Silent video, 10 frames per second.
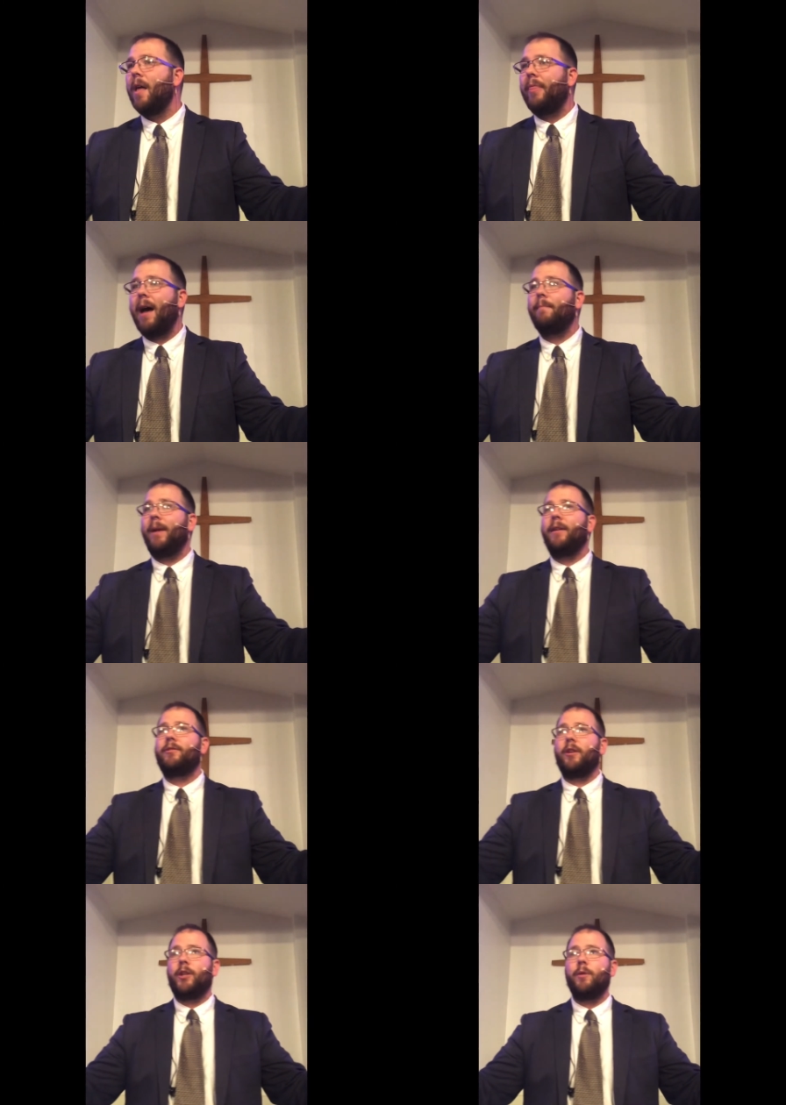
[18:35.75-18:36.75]
That means
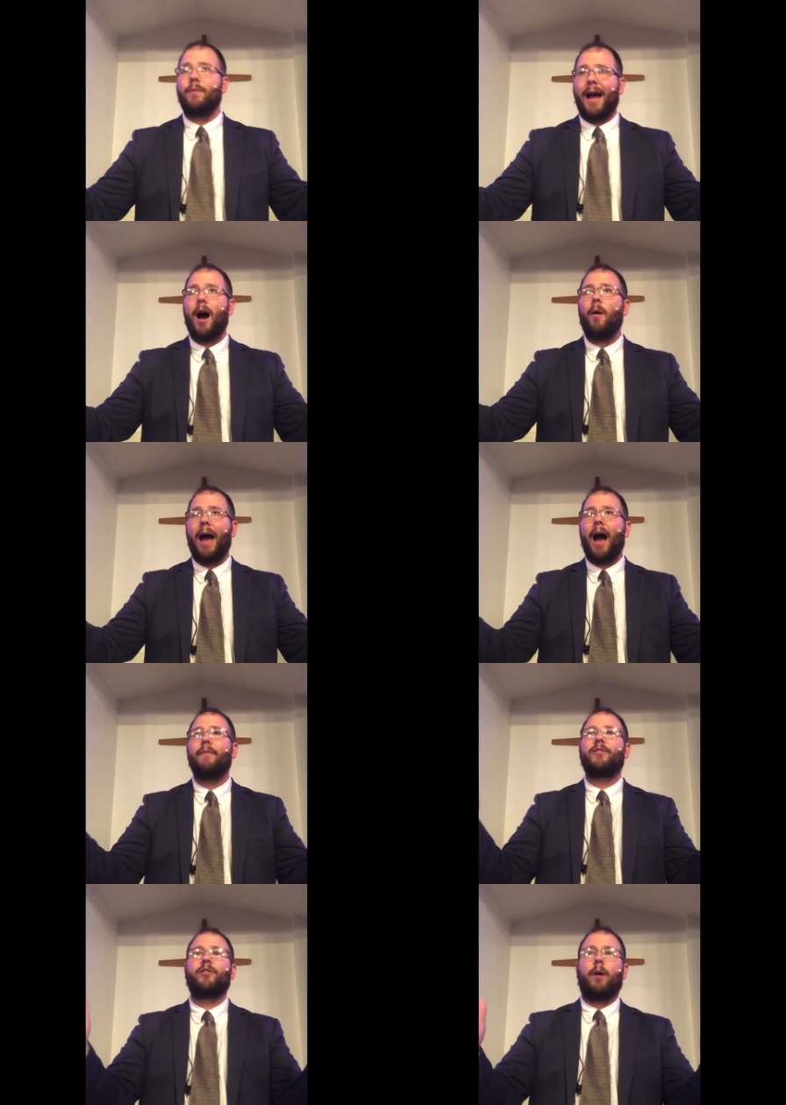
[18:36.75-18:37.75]
that you now
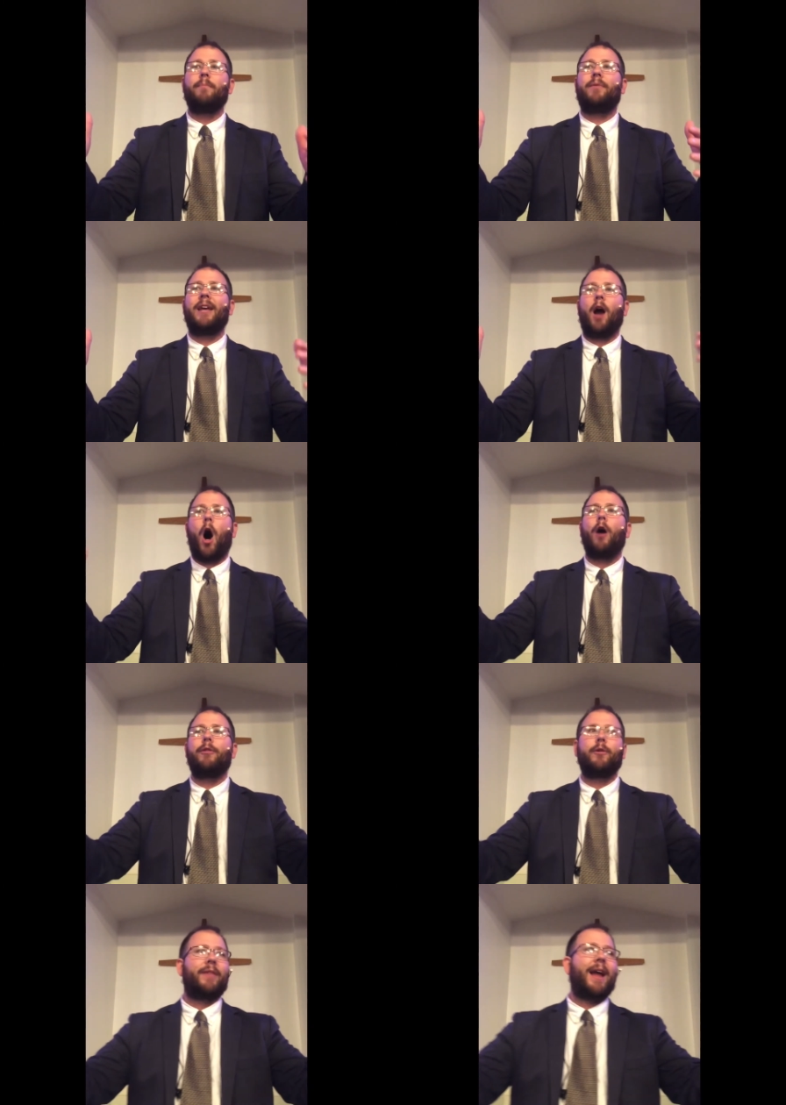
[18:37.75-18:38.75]
have something
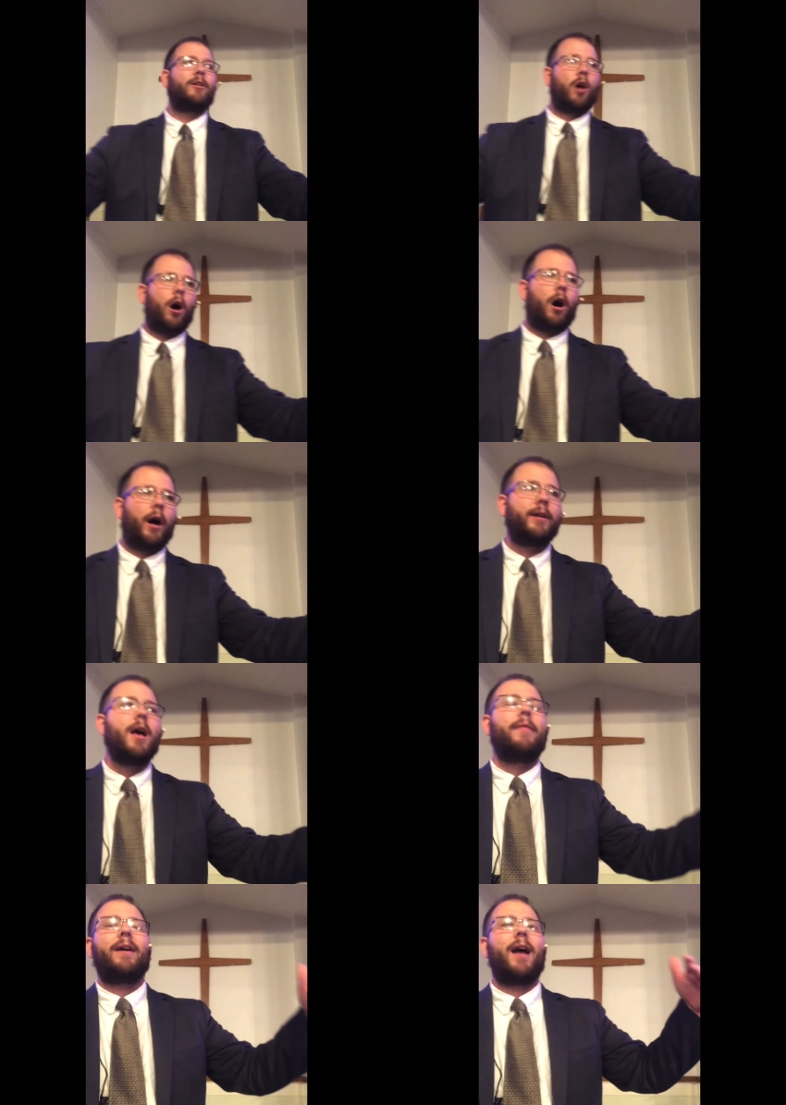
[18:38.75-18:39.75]
other than God
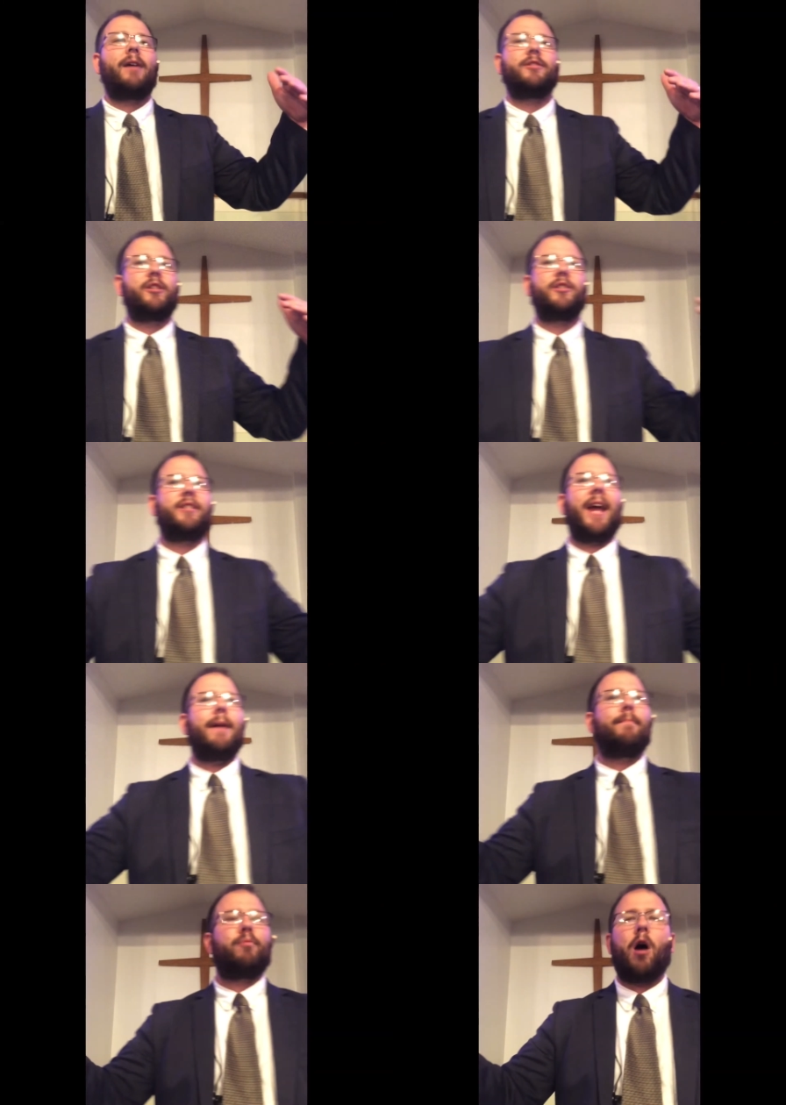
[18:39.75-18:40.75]
that has the
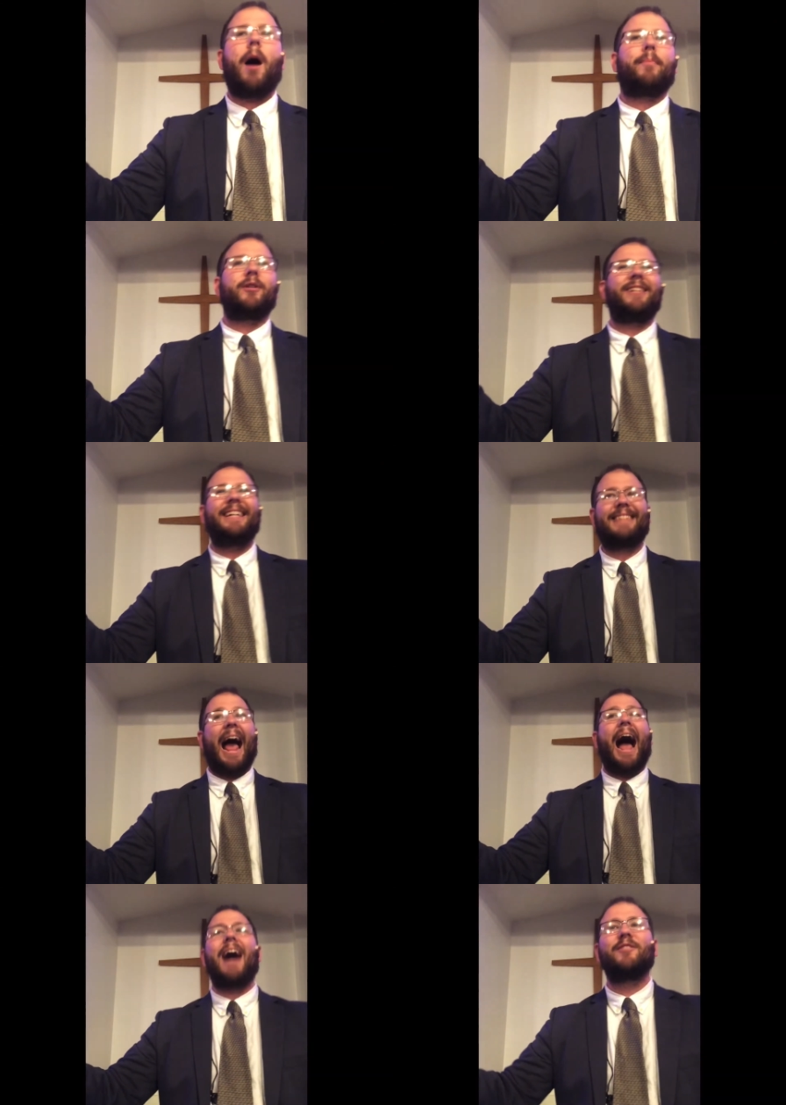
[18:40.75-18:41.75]
same properties
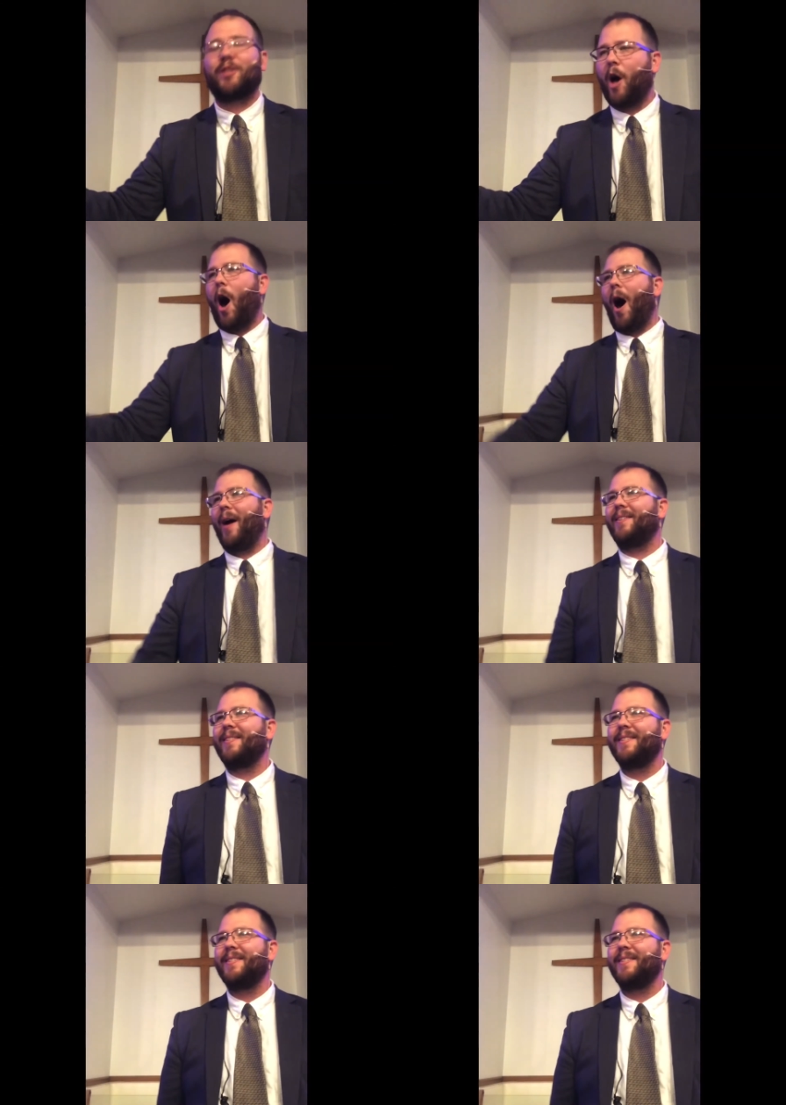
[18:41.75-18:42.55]
as God.